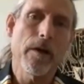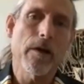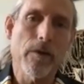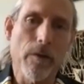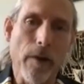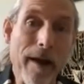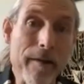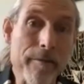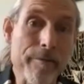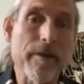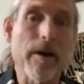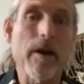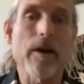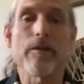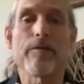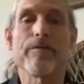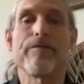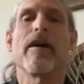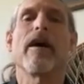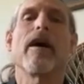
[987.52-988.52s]

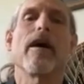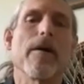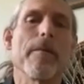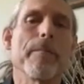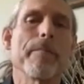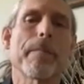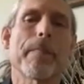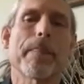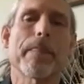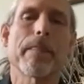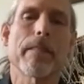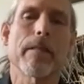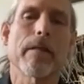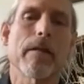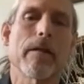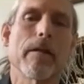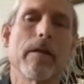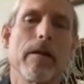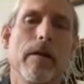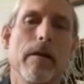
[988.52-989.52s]
Grandfather fire,
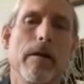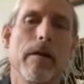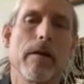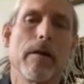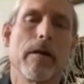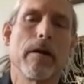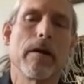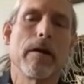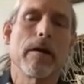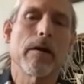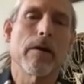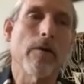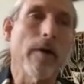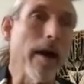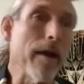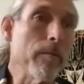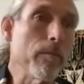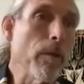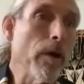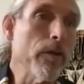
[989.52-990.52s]

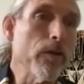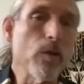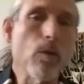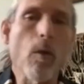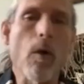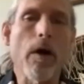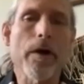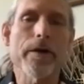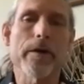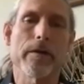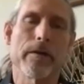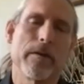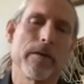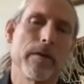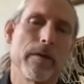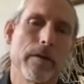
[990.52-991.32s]
grandmother water.